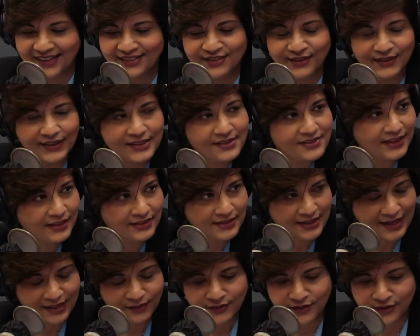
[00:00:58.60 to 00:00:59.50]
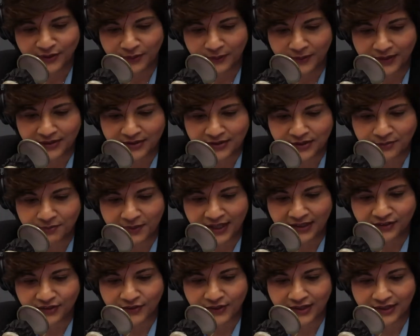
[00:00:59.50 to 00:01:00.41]
so let's get down to it,
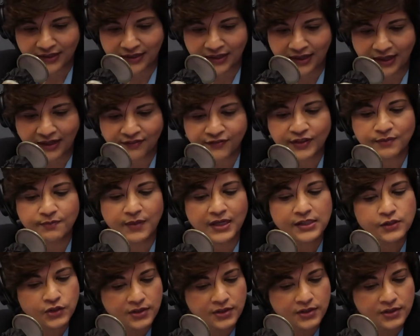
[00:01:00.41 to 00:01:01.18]
Patrick. After much